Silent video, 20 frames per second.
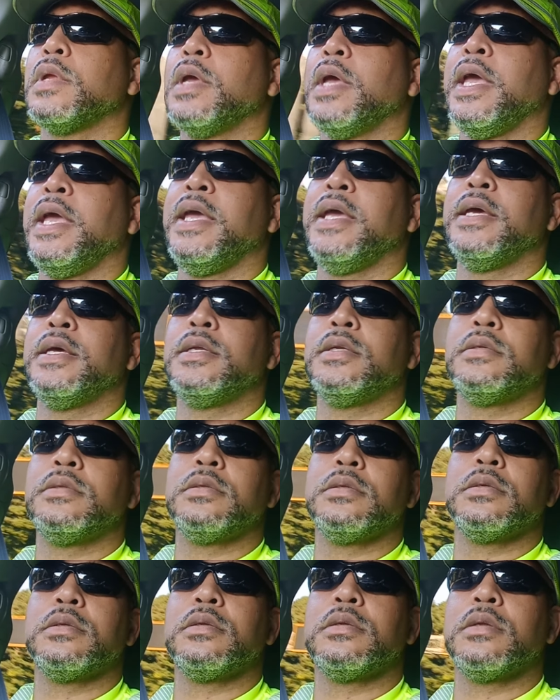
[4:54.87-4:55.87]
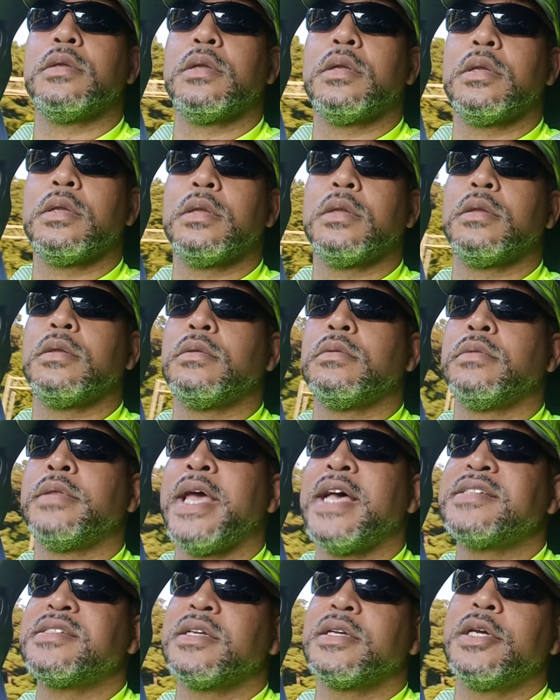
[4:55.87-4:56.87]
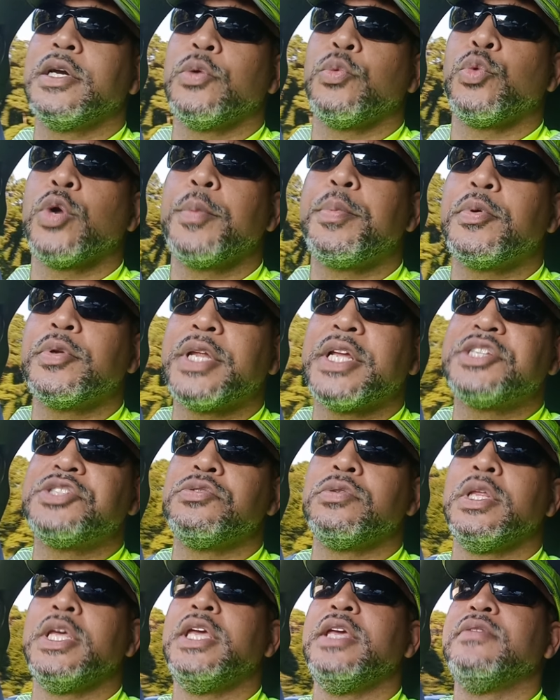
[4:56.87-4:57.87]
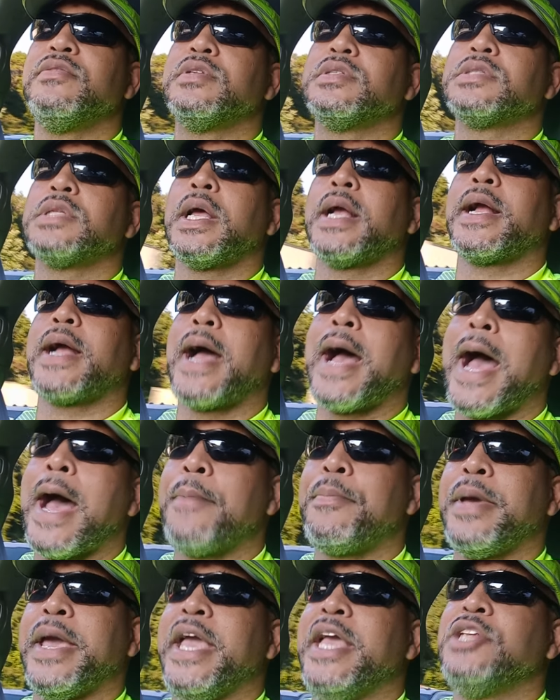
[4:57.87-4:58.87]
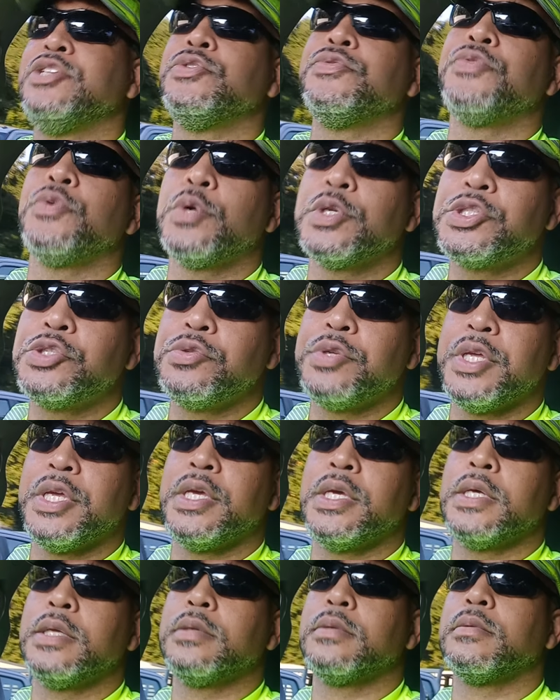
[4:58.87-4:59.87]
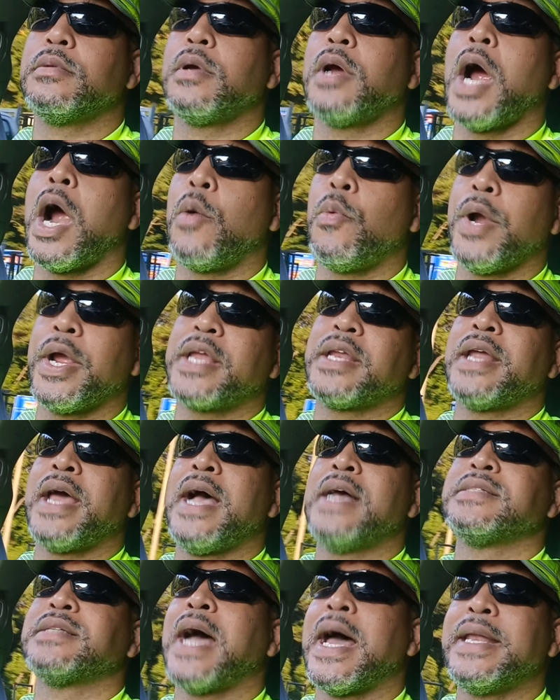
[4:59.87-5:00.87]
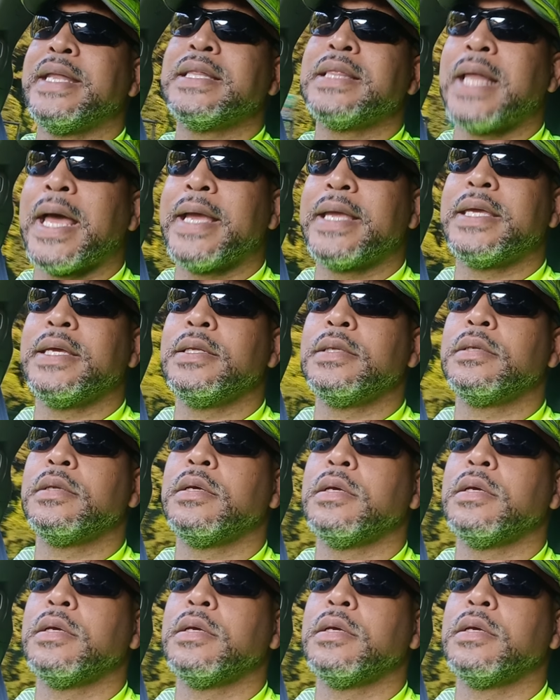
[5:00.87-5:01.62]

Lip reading: And that's a good ripple that you leave. It's like, I paid you for what you did. I recognize I didn't like it,